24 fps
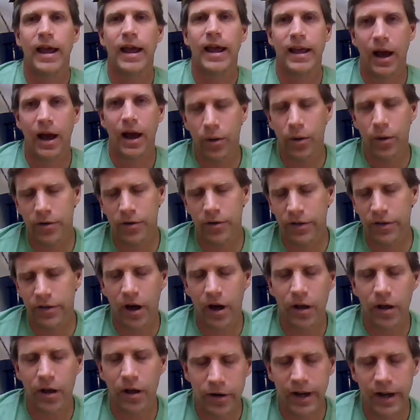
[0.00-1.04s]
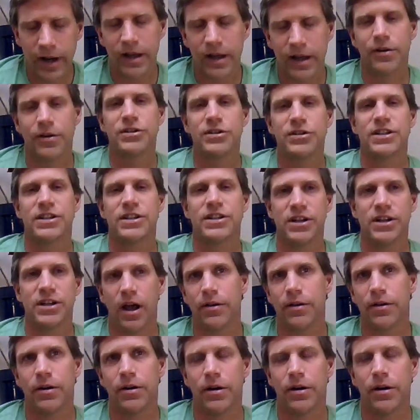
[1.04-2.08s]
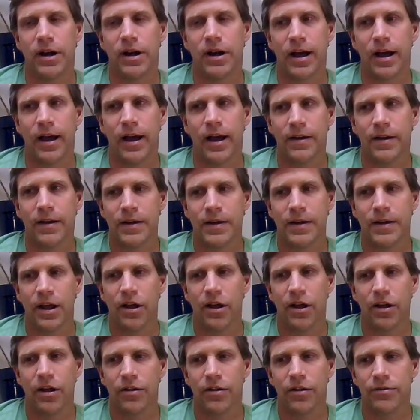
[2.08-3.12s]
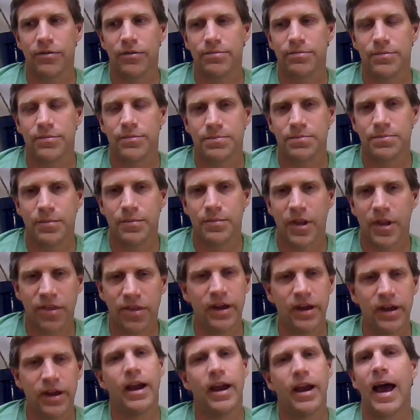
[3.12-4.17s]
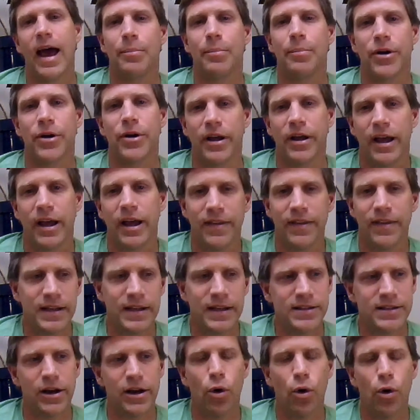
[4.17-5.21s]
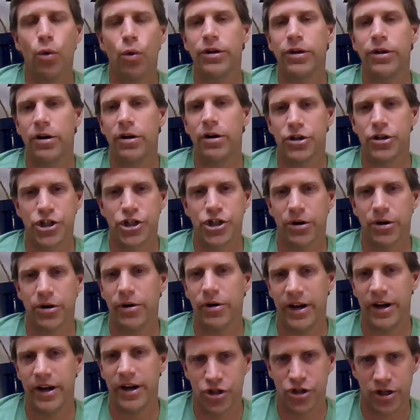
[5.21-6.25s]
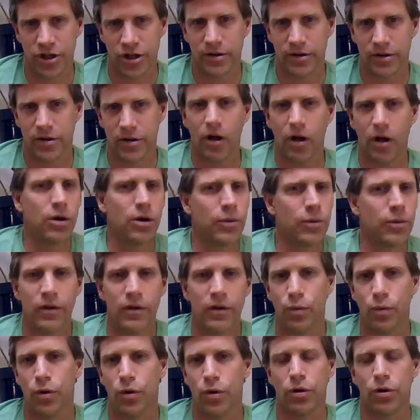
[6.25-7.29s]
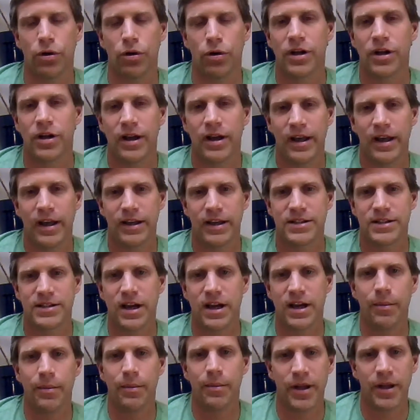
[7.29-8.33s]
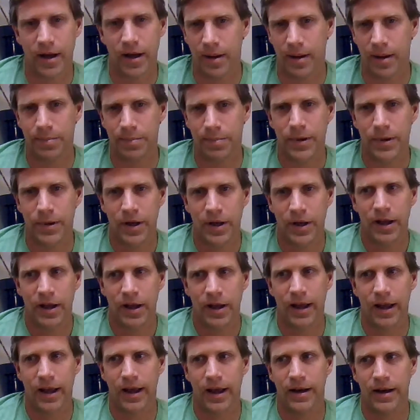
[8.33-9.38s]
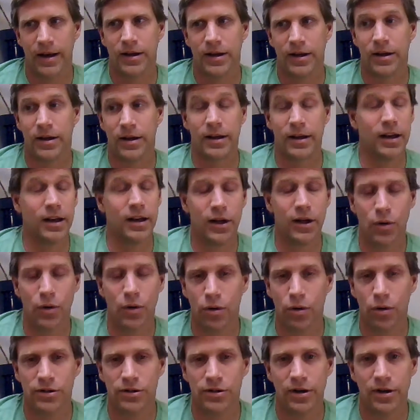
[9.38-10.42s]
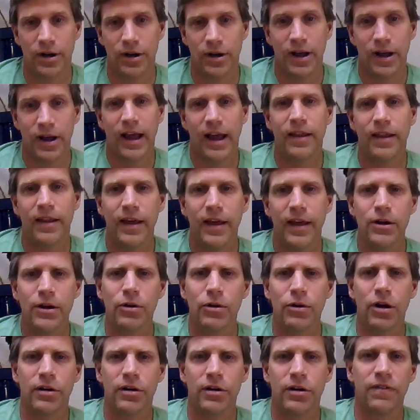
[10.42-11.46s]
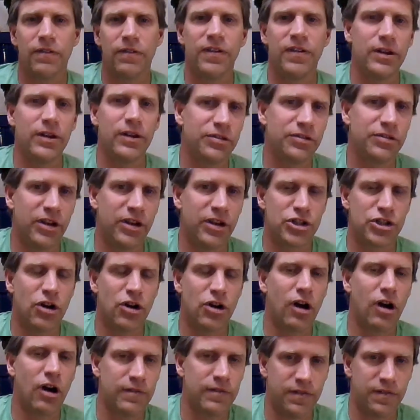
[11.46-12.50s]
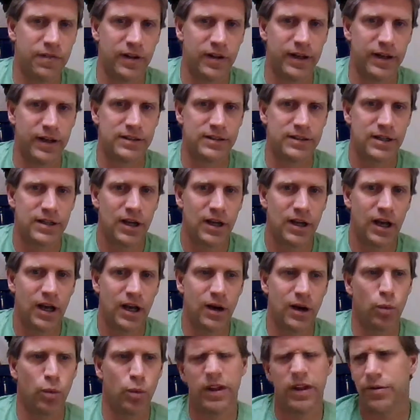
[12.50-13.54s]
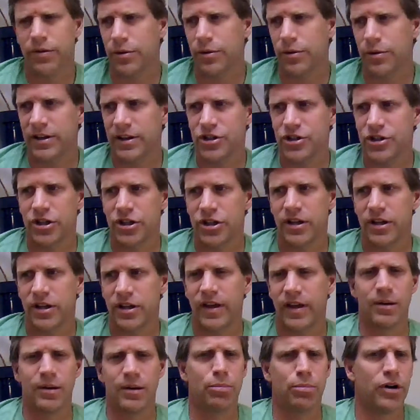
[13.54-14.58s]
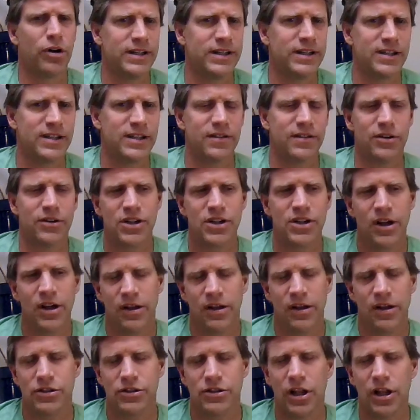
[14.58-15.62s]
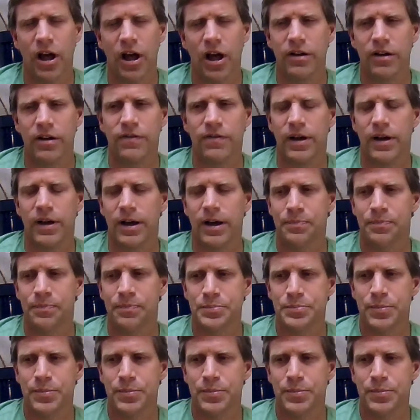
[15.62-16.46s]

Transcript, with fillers: However, on the other hand, there's this other uh, thing happening, and that's that a whole younger generation all around the world is coming up and uh, getting older, and they no longer feel such conflict uh, with religion. They embrace it. There's there's a lot of uh,